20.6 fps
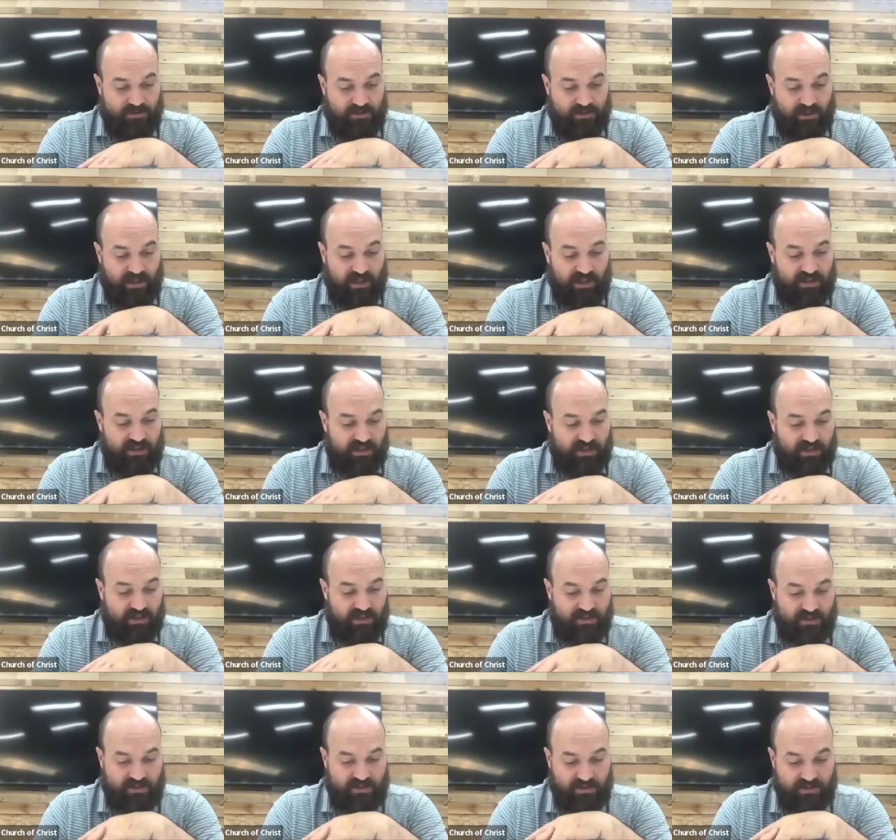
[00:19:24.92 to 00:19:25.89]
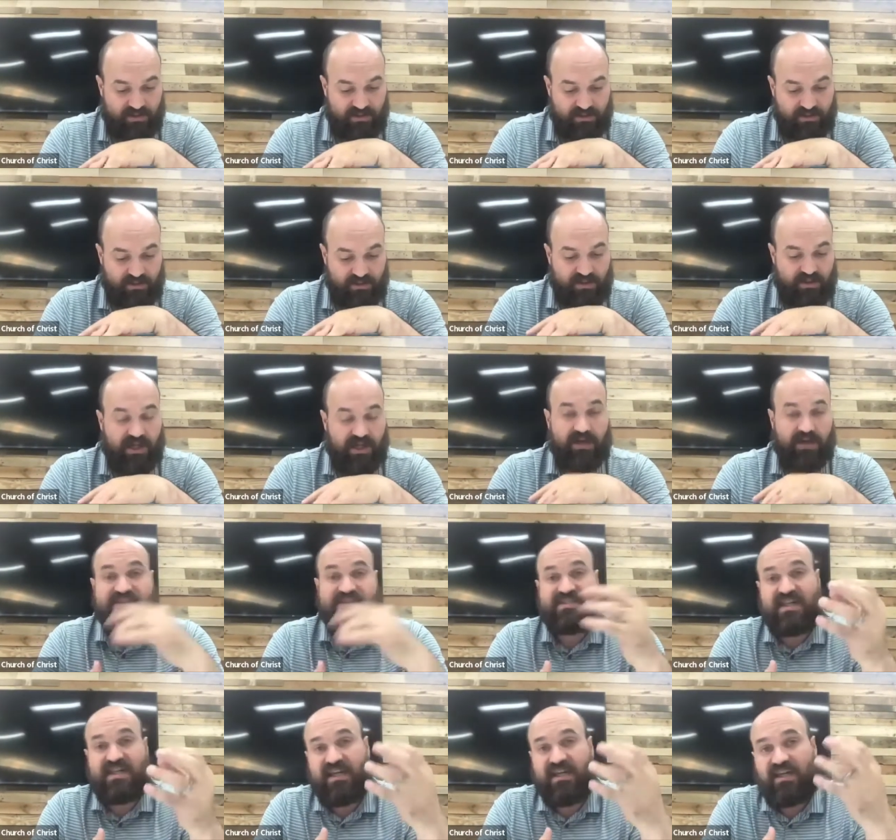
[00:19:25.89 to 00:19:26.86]
I, I
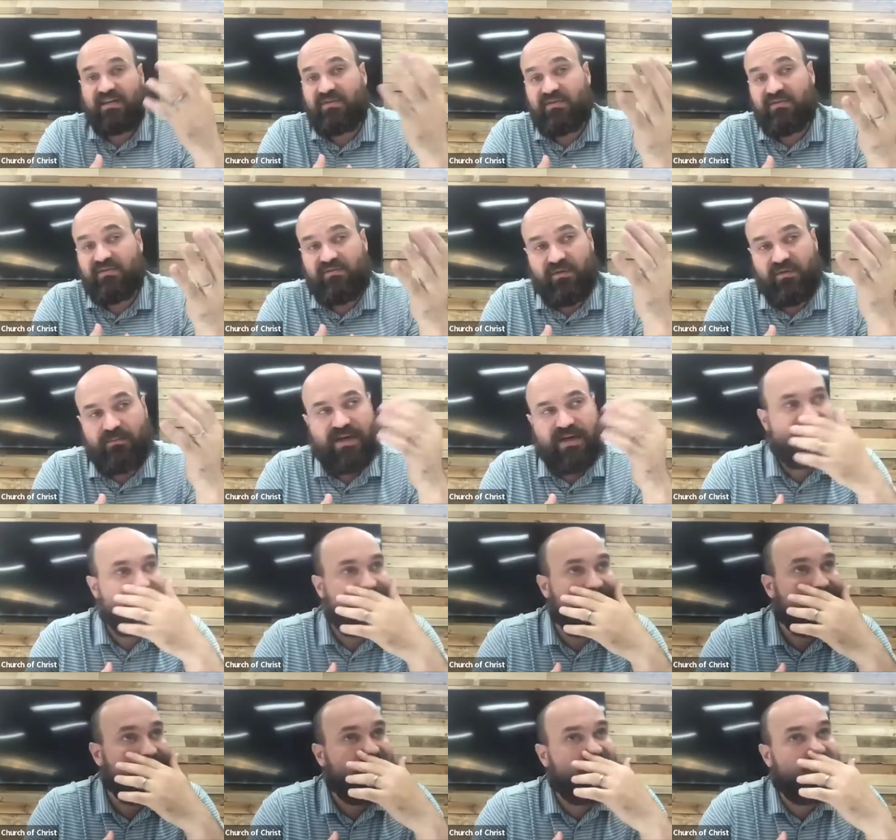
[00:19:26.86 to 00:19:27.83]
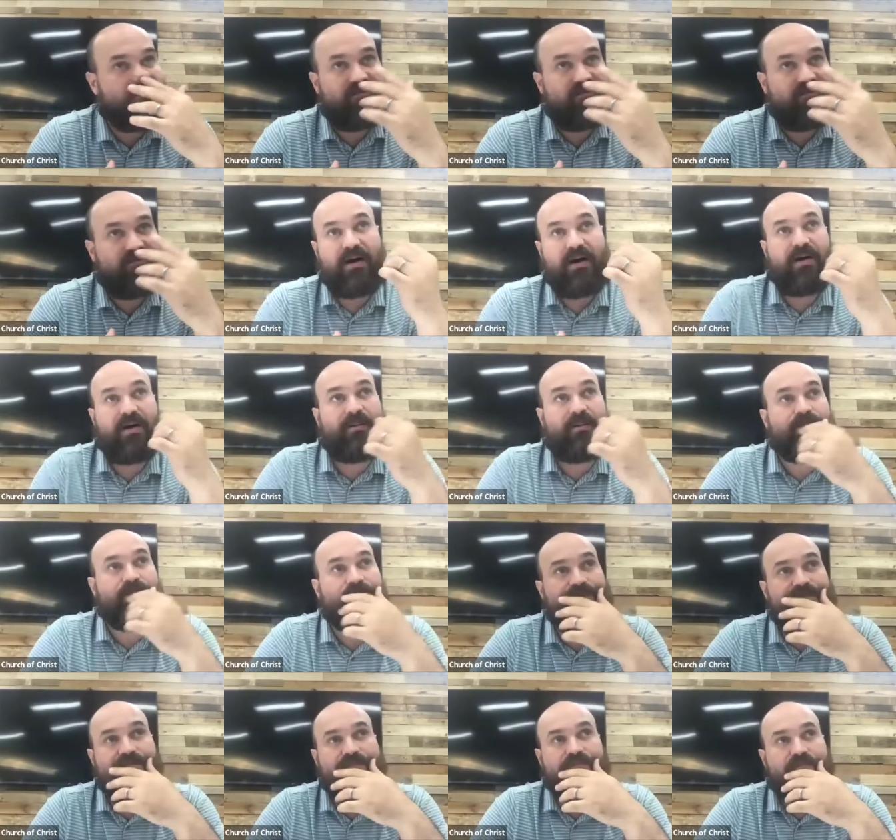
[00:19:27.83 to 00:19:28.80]
would say even for myself,
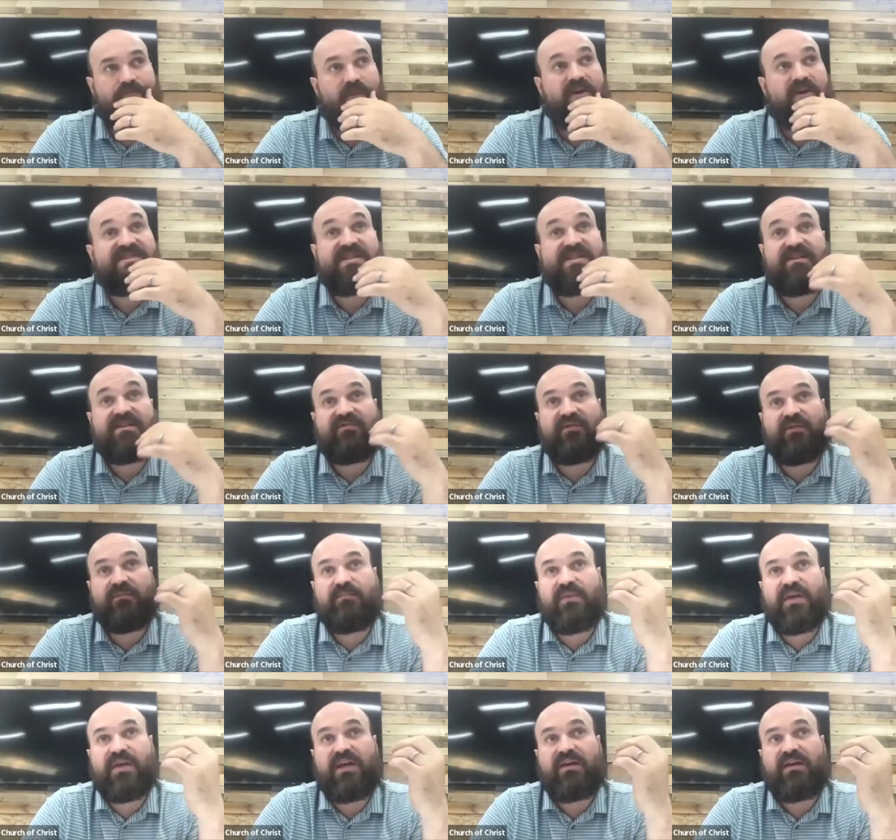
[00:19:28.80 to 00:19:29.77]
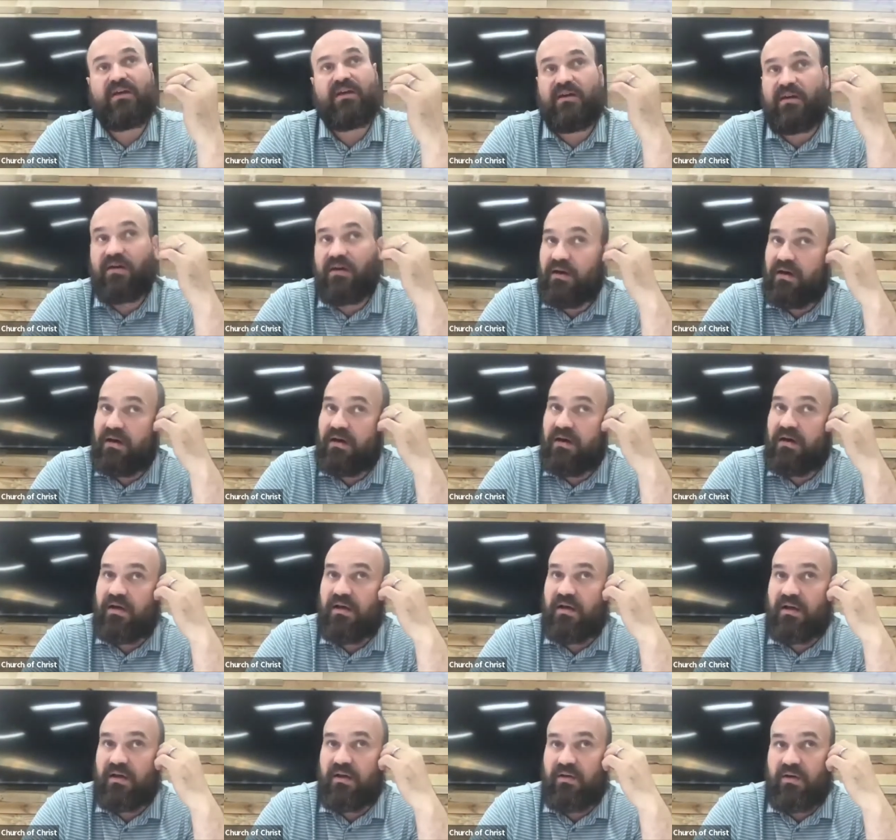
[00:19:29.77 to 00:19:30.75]
um, mercy for me,
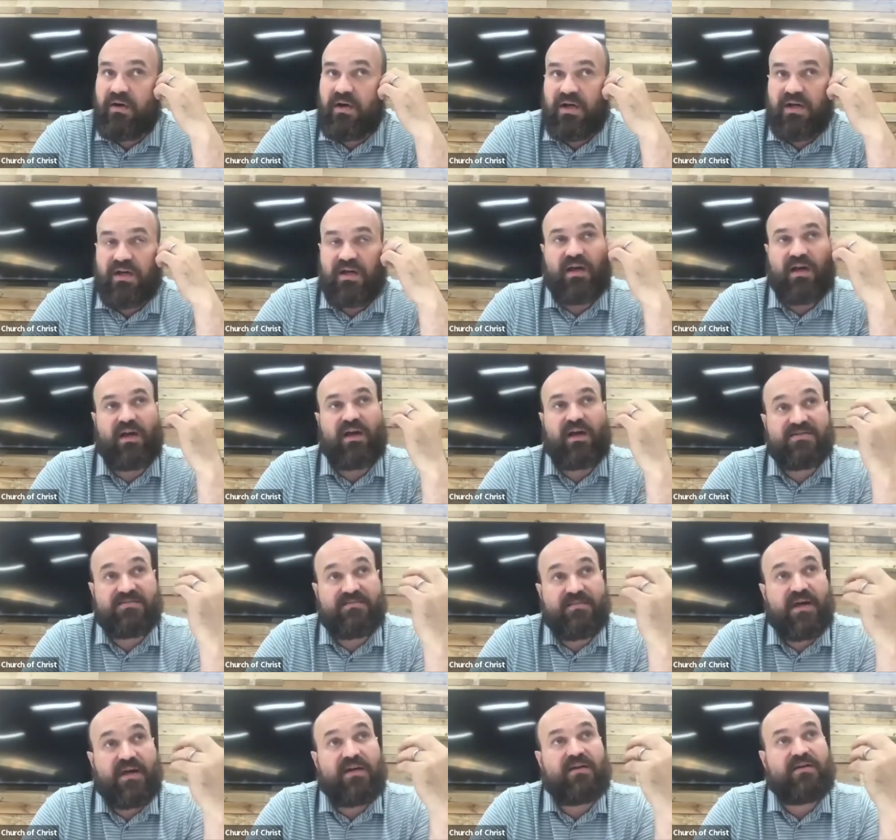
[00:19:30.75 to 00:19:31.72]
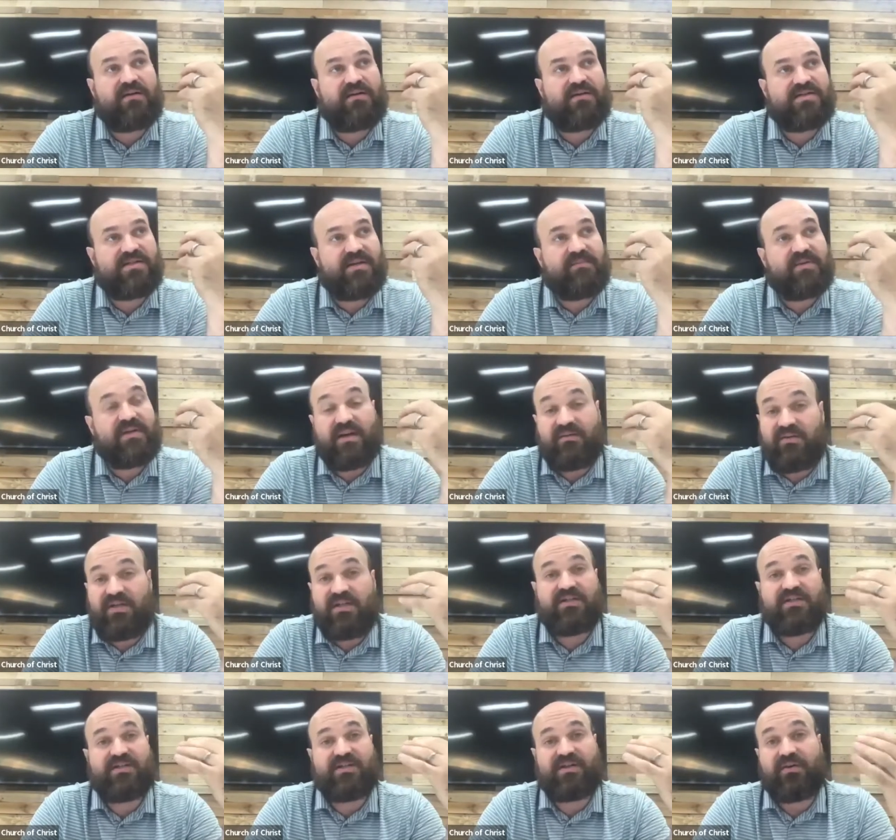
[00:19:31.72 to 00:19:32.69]
it has been something I've
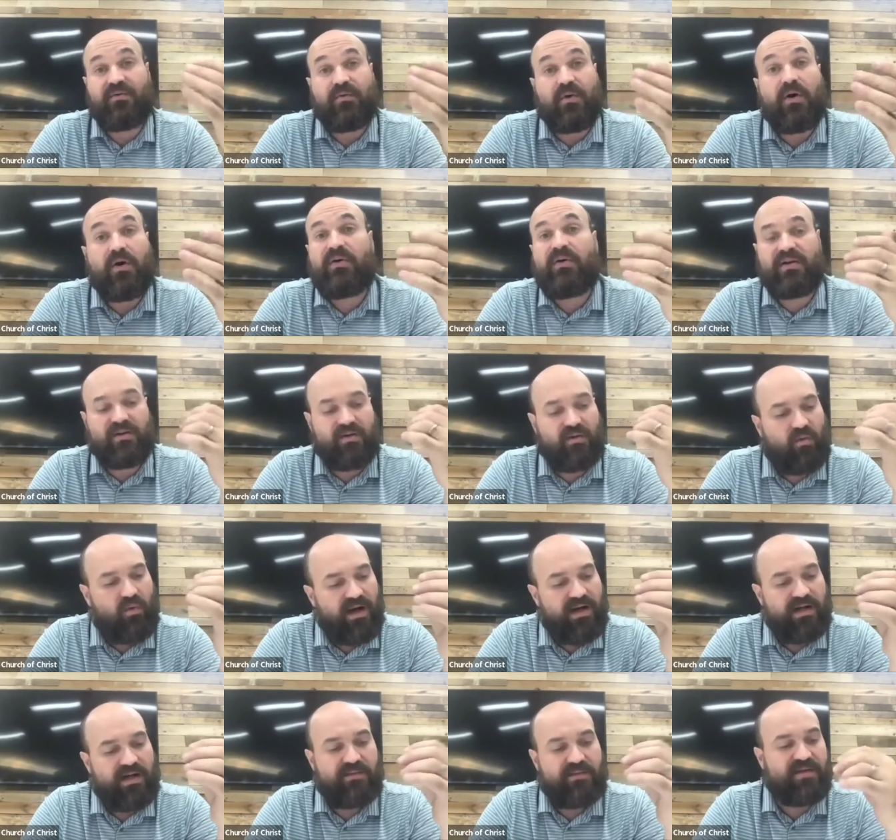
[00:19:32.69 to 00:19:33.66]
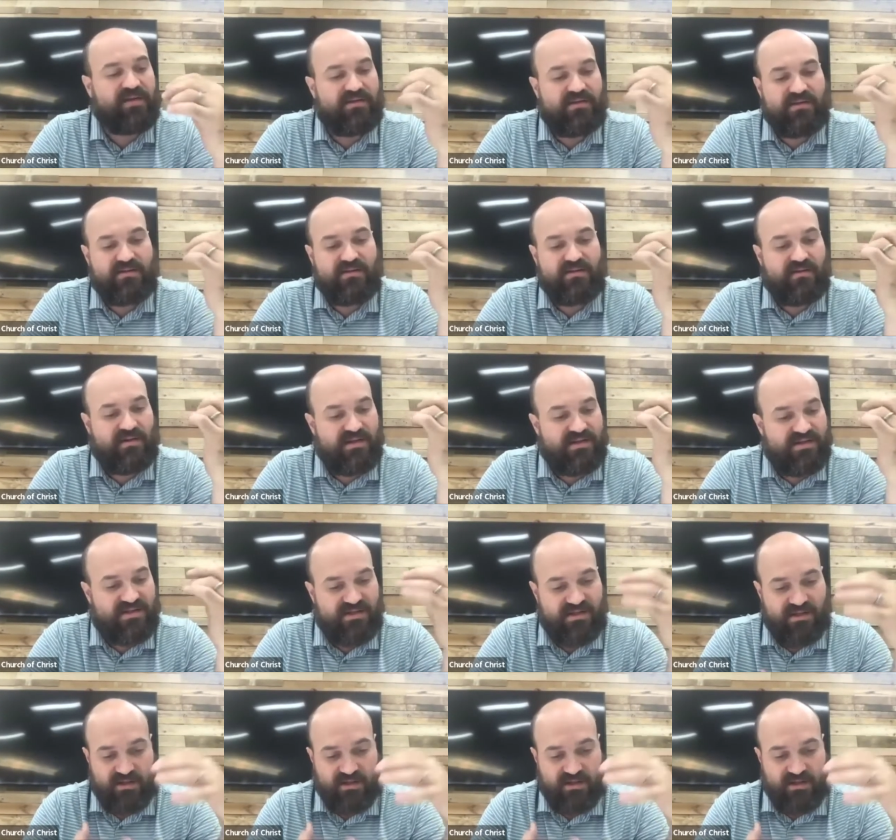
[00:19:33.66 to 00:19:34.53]
needed to grow in quite a bit this